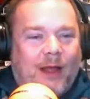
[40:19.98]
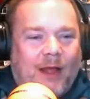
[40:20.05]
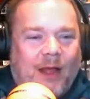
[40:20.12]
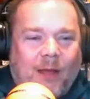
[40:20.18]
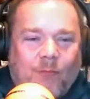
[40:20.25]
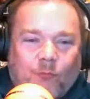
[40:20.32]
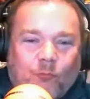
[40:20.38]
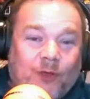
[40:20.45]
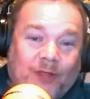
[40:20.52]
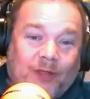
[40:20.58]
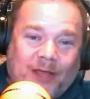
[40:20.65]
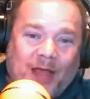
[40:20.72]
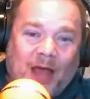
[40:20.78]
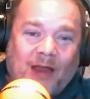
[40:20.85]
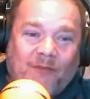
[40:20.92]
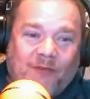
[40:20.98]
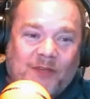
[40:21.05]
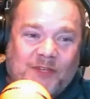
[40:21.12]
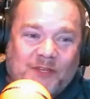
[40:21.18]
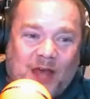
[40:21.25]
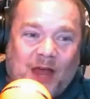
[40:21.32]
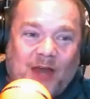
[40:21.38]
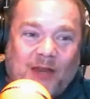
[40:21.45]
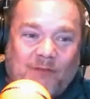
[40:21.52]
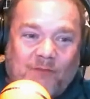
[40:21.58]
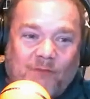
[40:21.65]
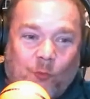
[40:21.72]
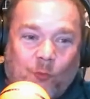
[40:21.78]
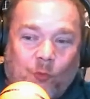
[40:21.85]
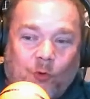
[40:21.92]
I'm really kind of excited
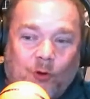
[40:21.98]
for.